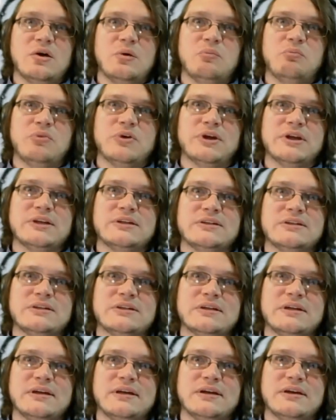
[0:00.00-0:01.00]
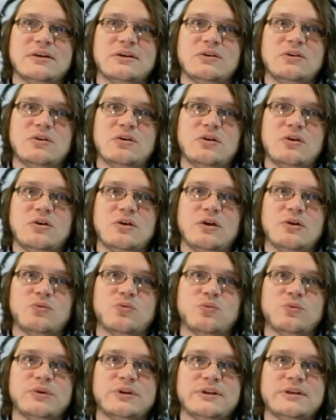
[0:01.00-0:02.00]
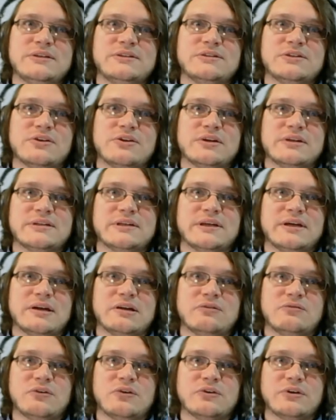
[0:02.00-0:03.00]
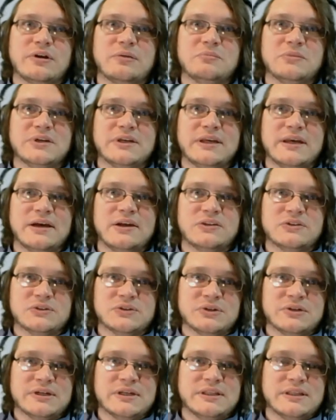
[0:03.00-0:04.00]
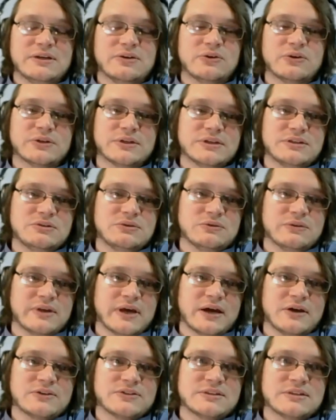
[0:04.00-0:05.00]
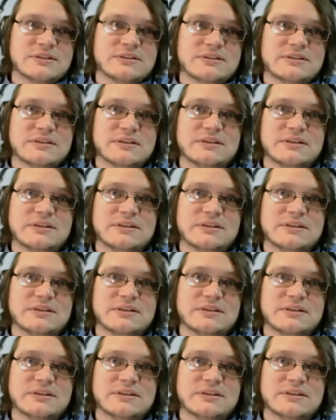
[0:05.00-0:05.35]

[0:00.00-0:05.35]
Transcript: But it really started to kind of all come together in the early 2000s.